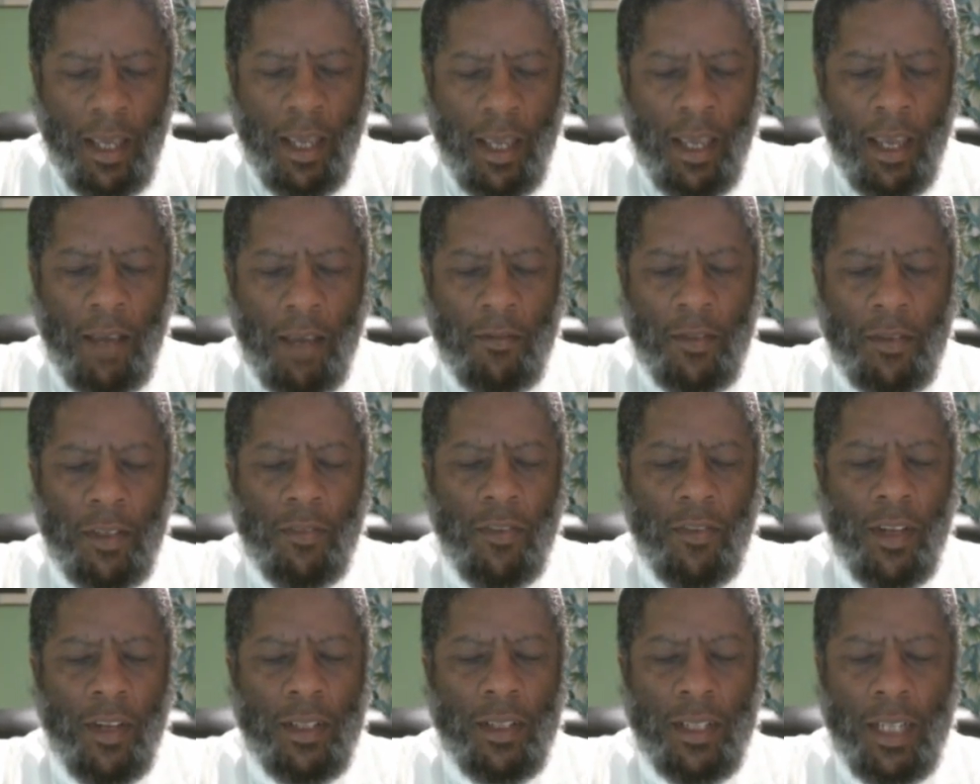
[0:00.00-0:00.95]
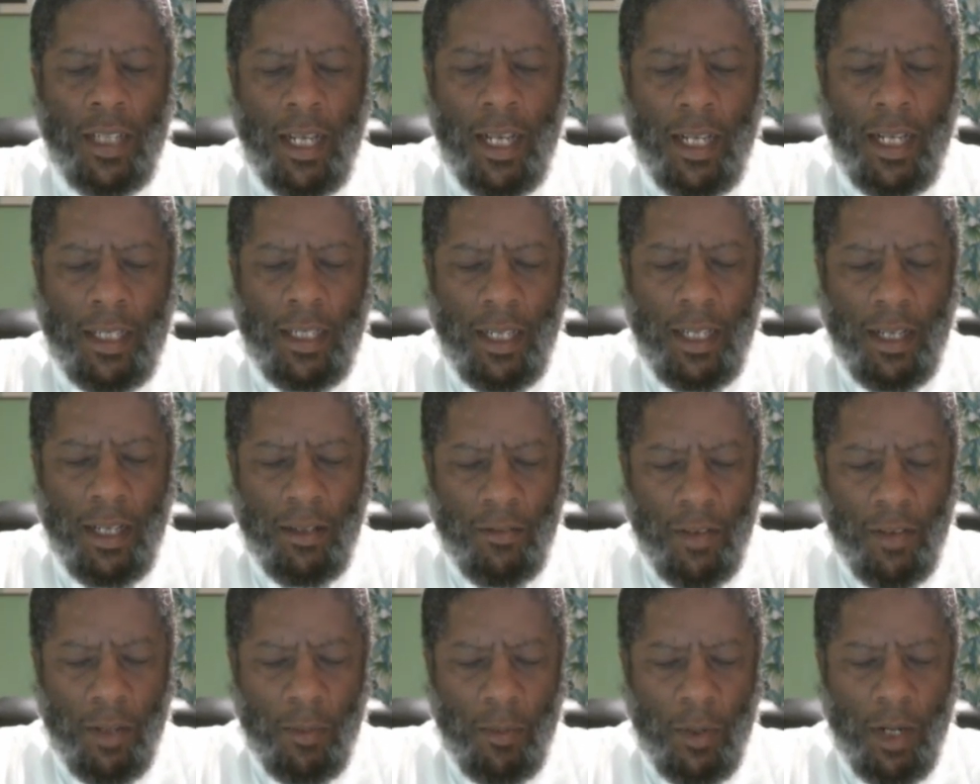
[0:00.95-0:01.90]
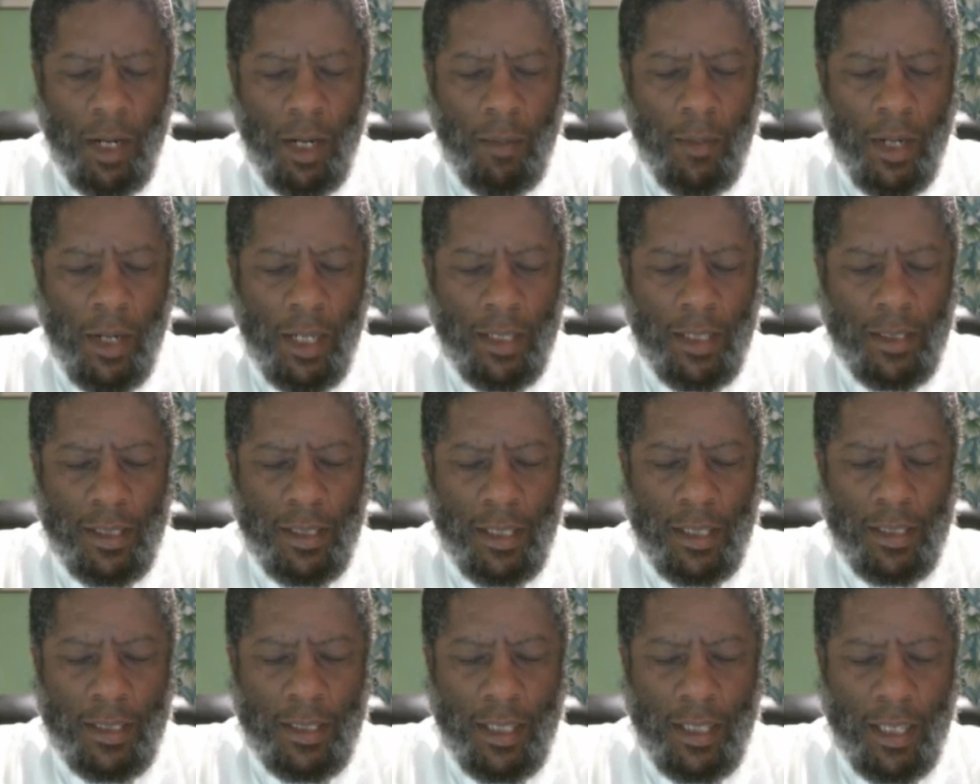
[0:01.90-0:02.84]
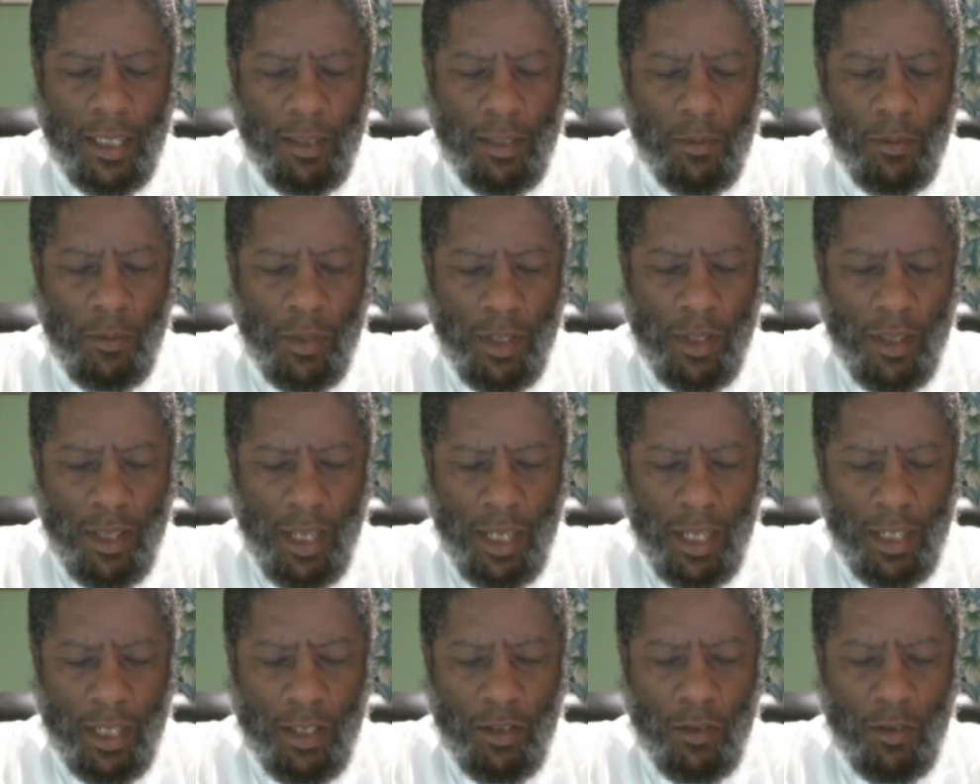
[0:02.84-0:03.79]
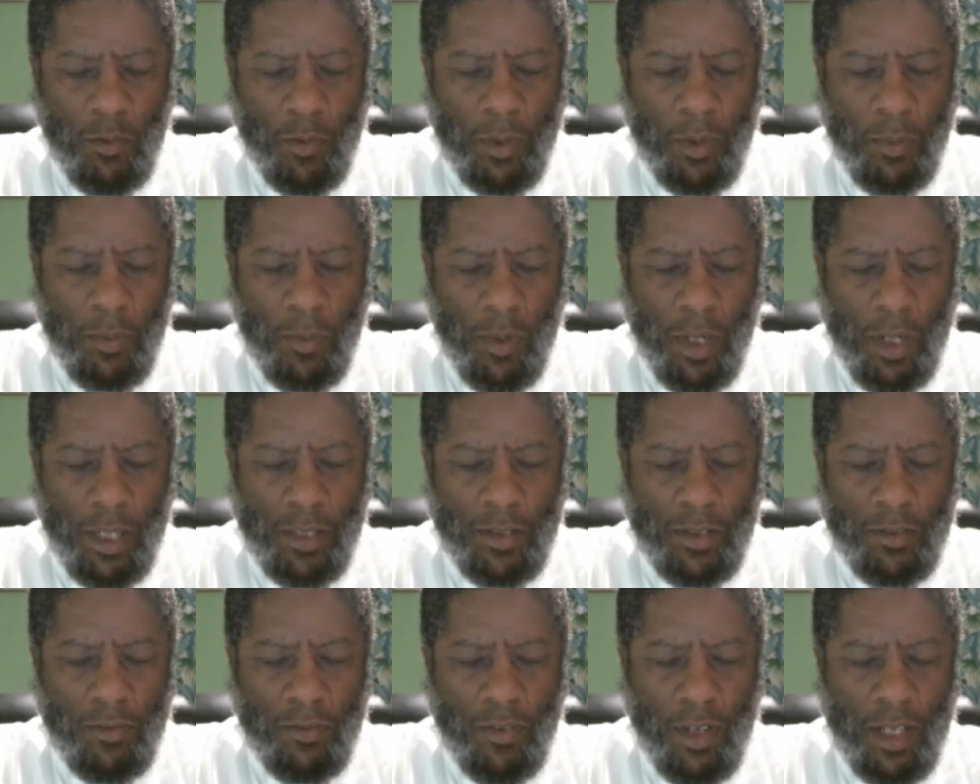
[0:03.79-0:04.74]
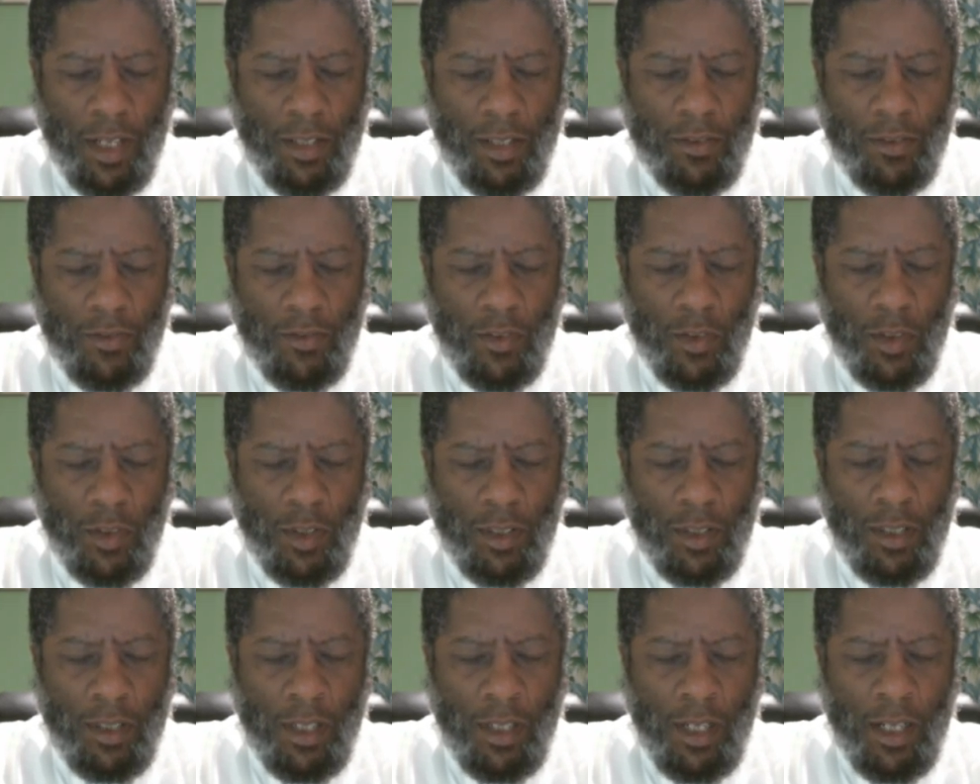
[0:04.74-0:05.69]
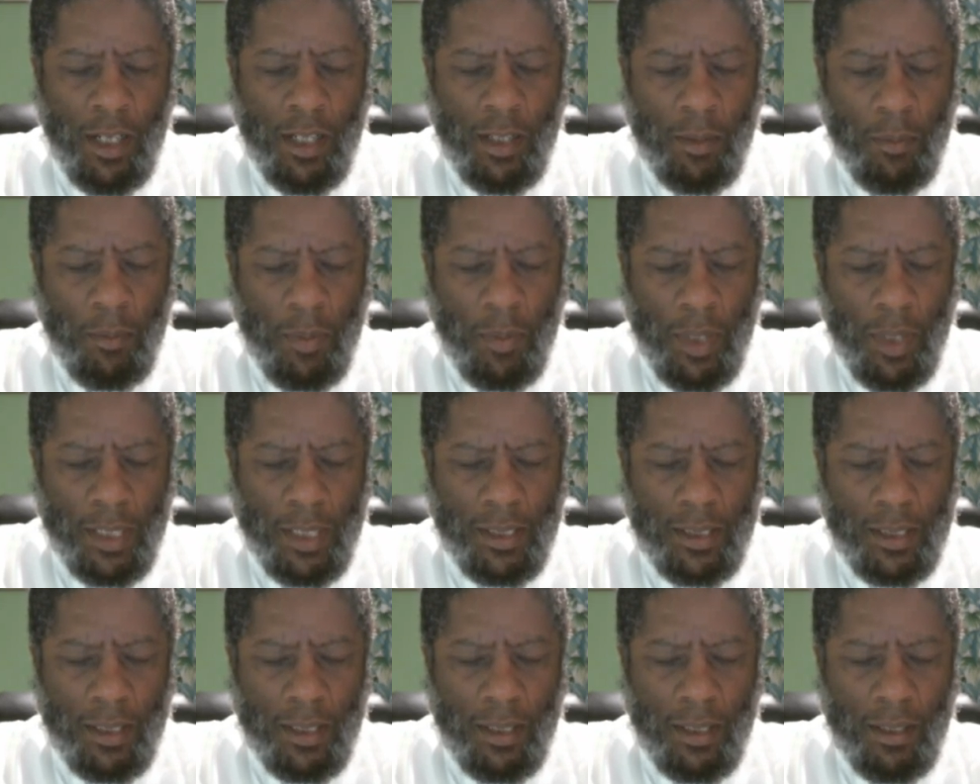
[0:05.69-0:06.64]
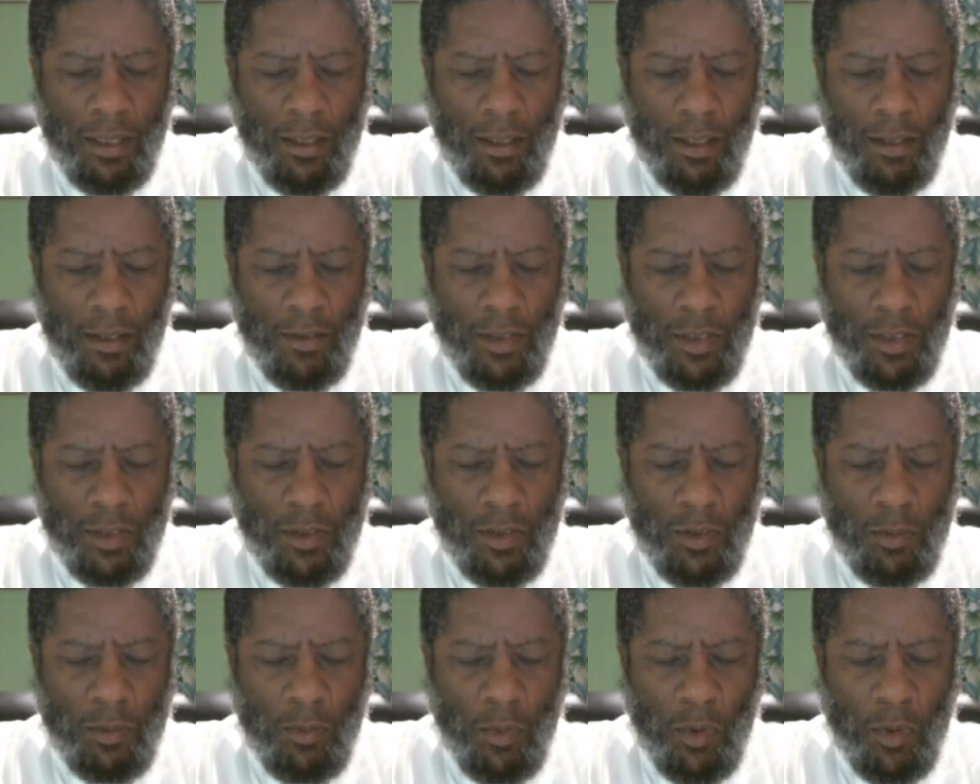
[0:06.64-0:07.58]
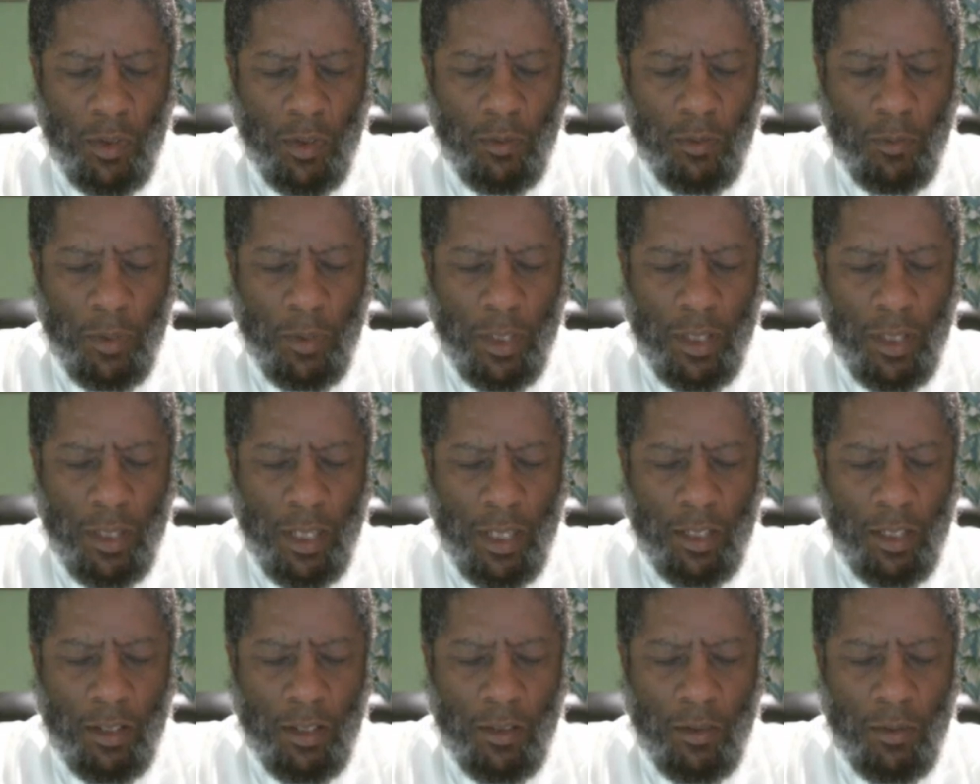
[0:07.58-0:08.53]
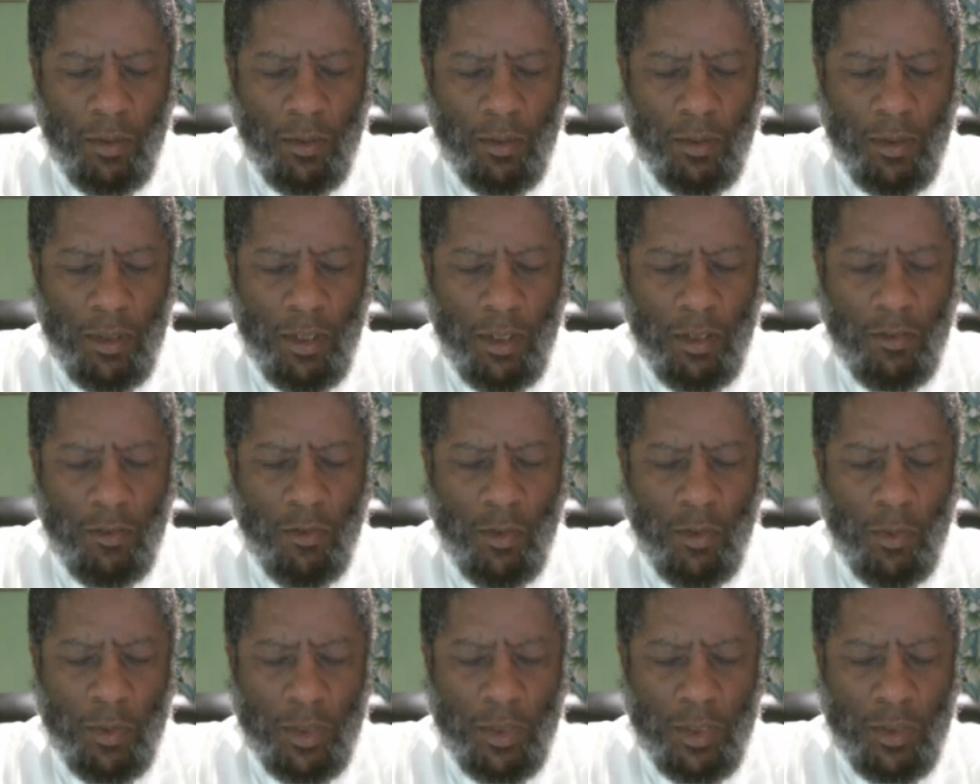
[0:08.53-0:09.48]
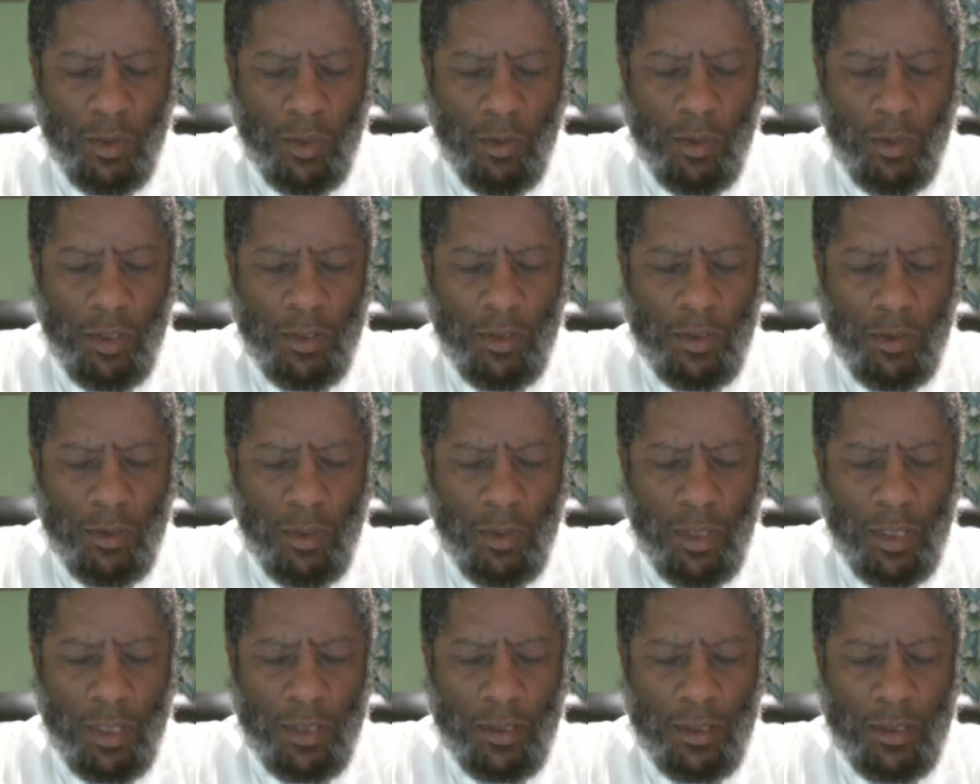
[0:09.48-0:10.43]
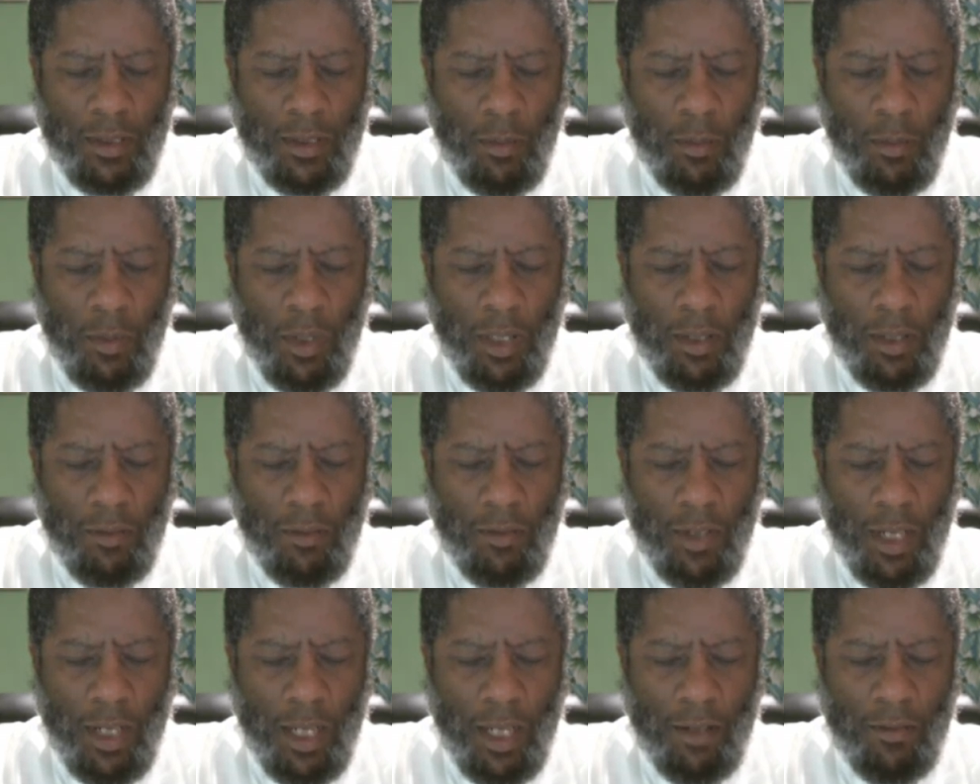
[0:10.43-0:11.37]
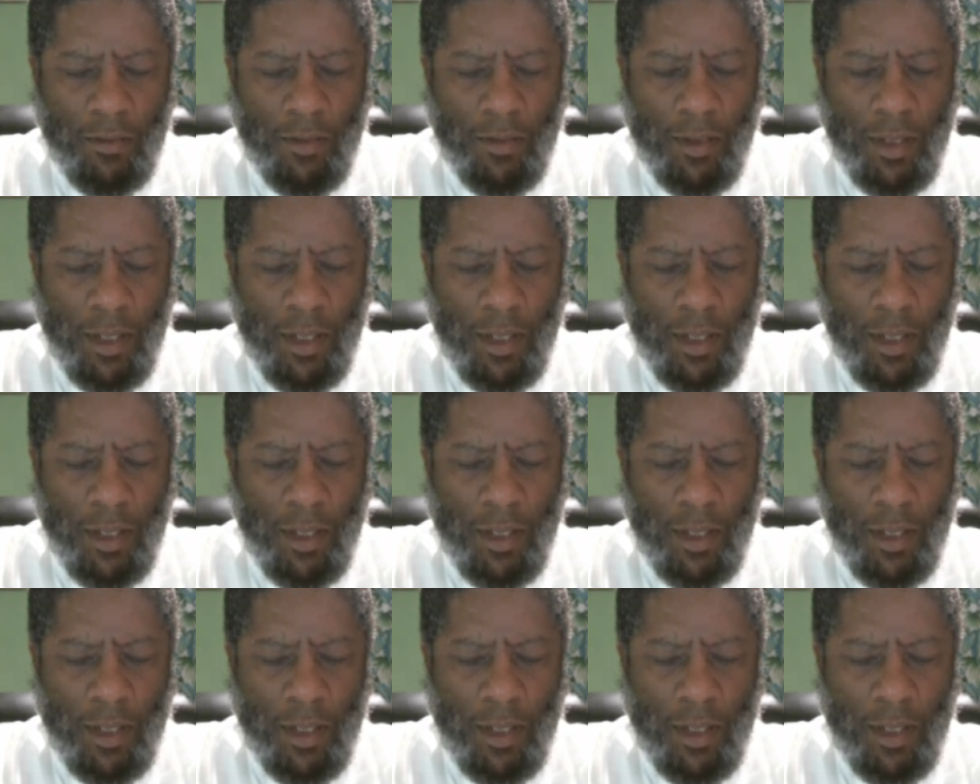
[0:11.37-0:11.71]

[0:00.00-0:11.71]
Heavenly Father God, God of Abraham, Isaac, and Jacob, we thank you and we praise you, Father, for the blessing of this new morning. We thank you uh, for restoring to us the breath of life.